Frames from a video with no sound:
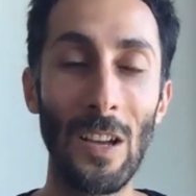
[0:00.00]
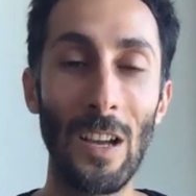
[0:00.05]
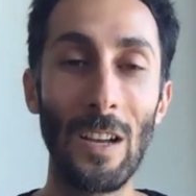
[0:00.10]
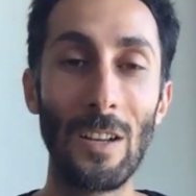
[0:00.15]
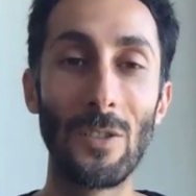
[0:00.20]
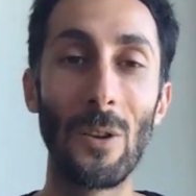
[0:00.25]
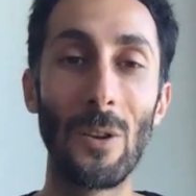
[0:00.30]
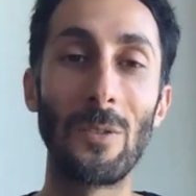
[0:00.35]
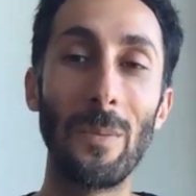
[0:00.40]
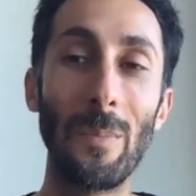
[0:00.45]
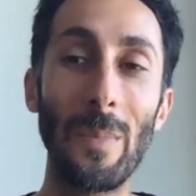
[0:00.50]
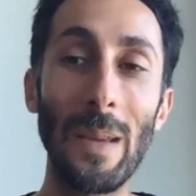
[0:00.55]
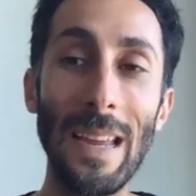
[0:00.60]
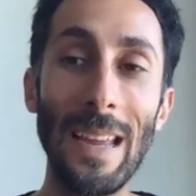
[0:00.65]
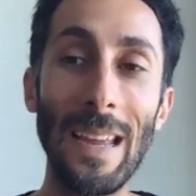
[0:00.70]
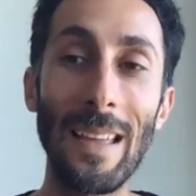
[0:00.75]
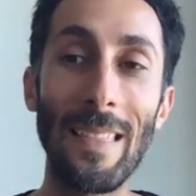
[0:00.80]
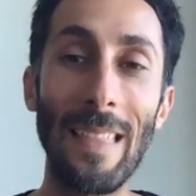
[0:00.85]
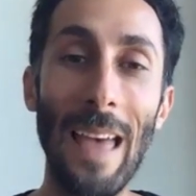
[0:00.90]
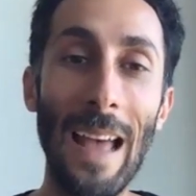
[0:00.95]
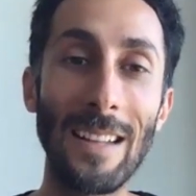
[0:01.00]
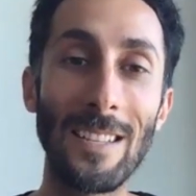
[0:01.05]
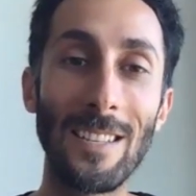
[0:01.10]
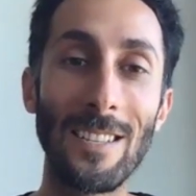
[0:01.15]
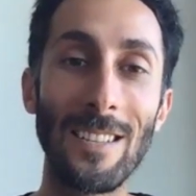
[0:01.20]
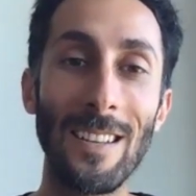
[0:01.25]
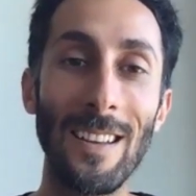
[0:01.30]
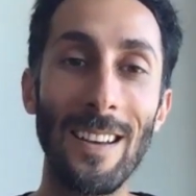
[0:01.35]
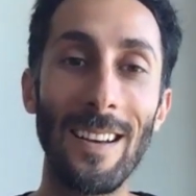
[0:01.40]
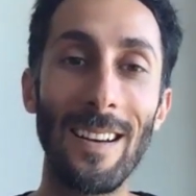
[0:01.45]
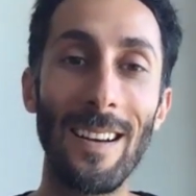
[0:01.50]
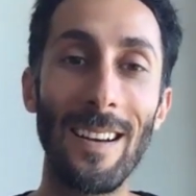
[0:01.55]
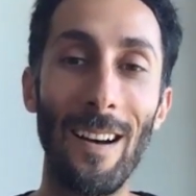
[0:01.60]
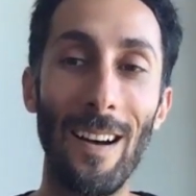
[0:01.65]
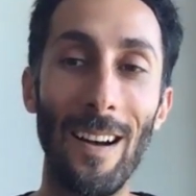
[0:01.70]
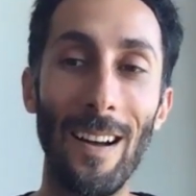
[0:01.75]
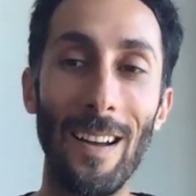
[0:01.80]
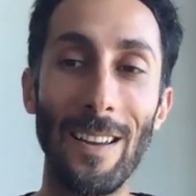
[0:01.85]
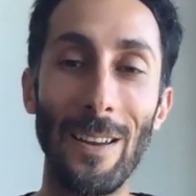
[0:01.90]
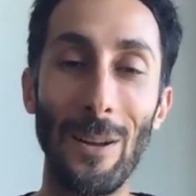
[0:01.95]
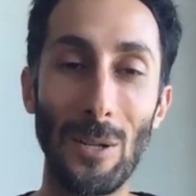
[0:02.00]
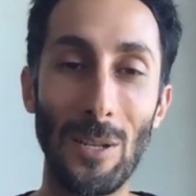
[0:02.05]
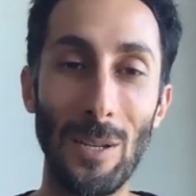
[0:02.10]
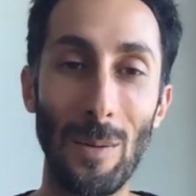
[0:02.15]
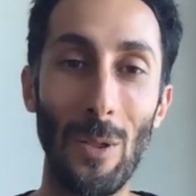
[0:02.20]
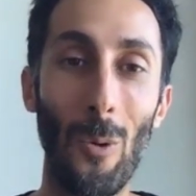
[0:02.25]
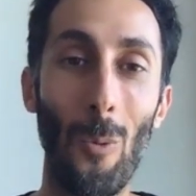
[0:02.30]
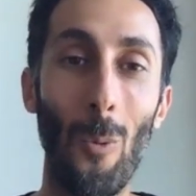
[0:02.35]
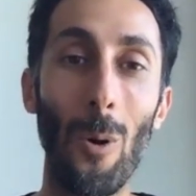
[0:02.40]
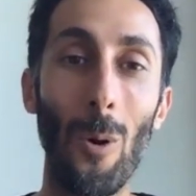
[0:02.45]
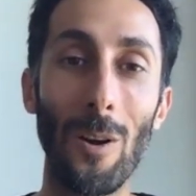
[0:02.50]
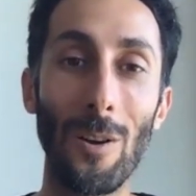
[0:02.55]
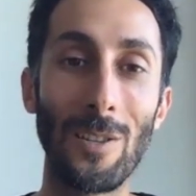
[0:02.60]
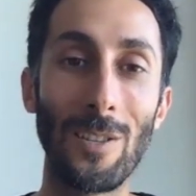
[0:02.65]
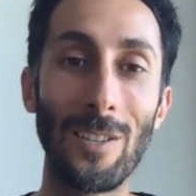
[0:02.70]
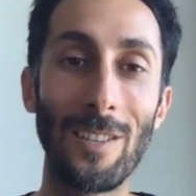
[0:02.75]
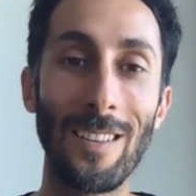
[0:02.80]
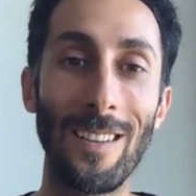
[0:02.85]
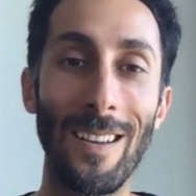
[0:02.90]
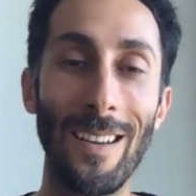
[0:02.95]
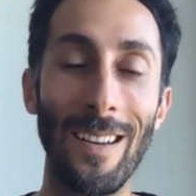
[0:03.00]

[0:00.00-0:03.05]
So to me, that's some of the worst